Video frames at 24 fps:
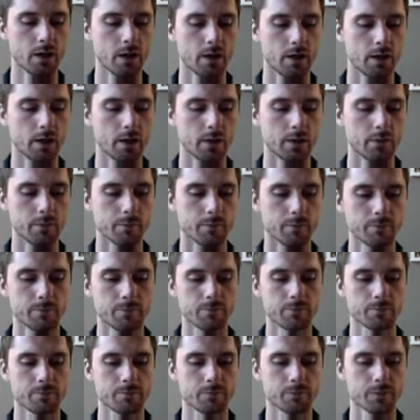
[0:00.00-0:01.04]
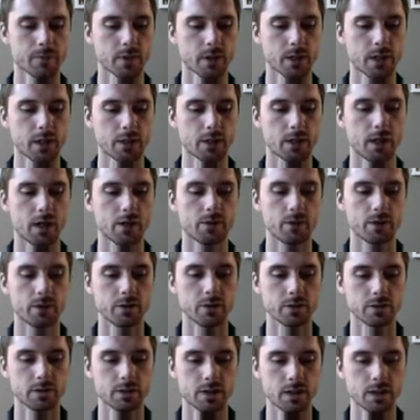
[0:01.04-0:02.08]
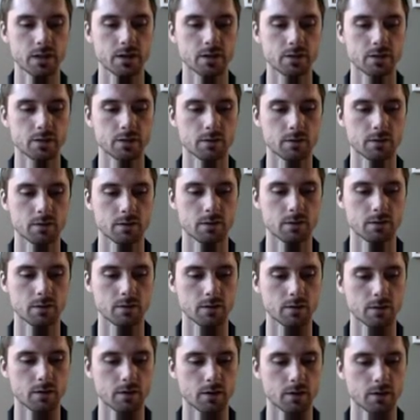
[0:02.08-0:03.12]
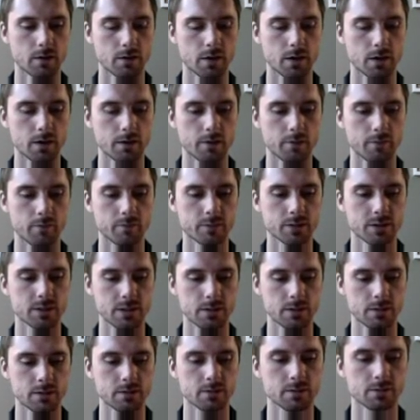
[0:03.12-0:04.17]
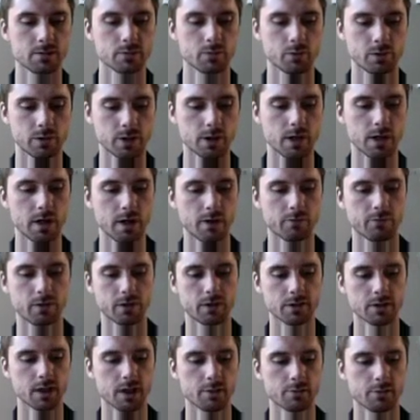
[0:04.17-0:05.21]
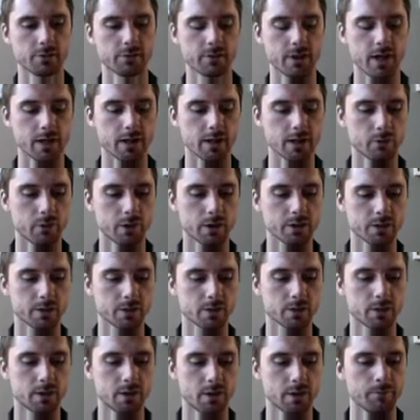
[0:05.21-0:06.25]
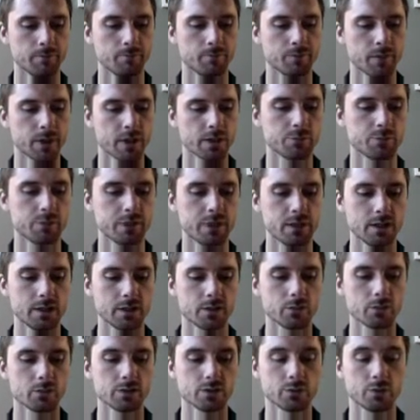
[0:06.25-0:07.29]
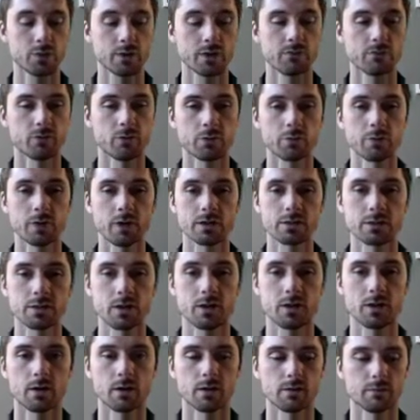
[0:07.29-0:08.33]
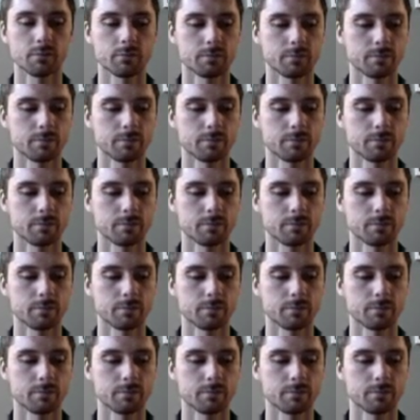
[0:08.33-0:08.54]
And then the second sentence, which I have on top of that equation, is B equals 24 plus R.